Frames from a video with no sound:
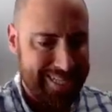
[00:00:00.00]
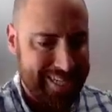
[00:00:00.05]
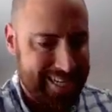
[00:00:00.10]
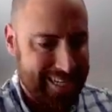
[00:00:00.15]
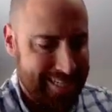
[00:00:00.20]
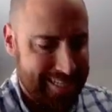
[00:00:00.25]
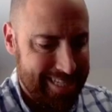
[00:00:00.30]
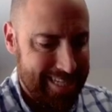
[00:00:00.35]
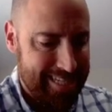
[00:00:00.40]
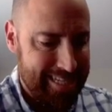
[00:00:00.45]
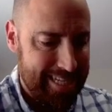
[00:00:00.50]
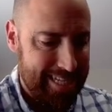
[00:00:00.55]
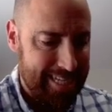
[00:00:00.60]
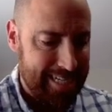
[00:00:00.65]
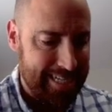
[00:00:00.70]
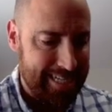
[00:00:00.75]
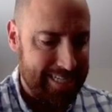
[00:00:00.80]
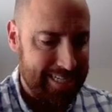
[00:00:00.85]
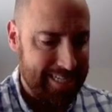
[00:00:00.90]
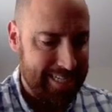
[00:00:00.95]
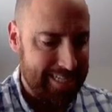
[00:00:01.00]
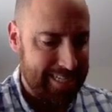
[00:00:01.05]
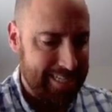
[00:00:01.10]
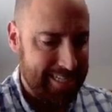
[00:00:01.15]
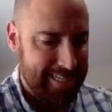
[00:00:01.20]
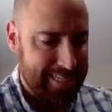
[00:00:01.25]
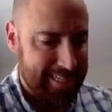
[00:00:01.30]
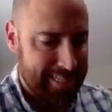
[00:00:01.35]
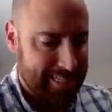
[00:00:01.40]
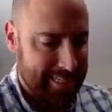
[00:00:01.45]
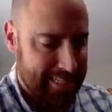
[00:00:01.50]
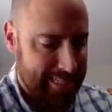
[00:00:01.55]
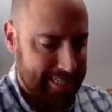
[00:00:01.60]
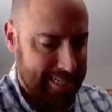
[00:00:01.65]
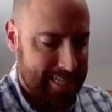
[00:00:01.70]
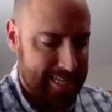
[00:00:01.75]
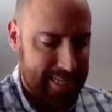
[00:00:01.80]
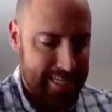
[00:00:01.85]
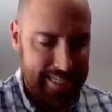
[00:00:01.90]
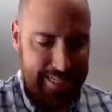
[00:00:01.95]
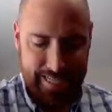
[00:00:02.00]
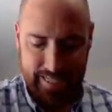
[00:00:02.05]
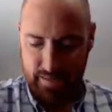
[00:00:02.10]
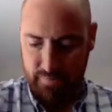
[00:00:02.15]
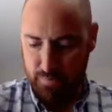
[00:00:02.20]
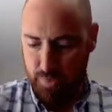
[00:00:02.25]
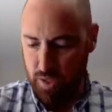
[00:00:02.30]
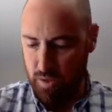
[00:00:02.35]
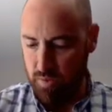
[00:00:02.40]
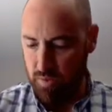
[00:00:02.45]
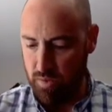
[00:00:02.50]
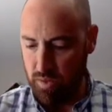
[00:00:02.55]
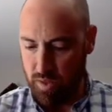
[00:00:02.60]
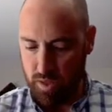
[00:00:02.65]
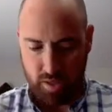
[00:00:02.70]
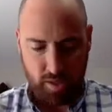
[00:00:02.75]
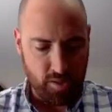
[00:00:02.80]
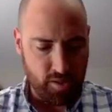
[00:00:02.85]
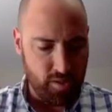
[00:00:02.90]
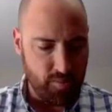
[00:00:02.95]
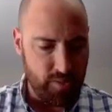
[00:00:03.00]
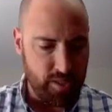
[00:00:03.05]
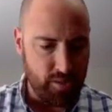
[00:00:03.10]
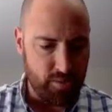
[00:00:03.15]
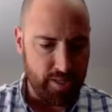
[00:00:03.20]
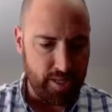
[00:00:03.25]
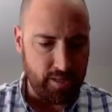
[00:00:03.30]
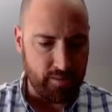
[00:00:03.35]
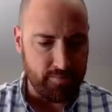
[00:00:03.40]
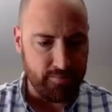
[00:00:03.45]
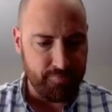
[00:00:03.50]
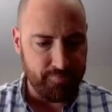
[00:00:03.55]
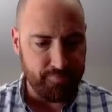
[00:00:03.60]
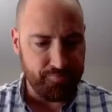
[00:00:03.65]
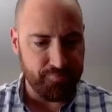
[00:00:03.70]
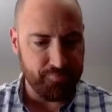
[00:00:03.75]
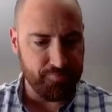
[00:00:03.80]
King Sissa. And a Bone marker that we don't count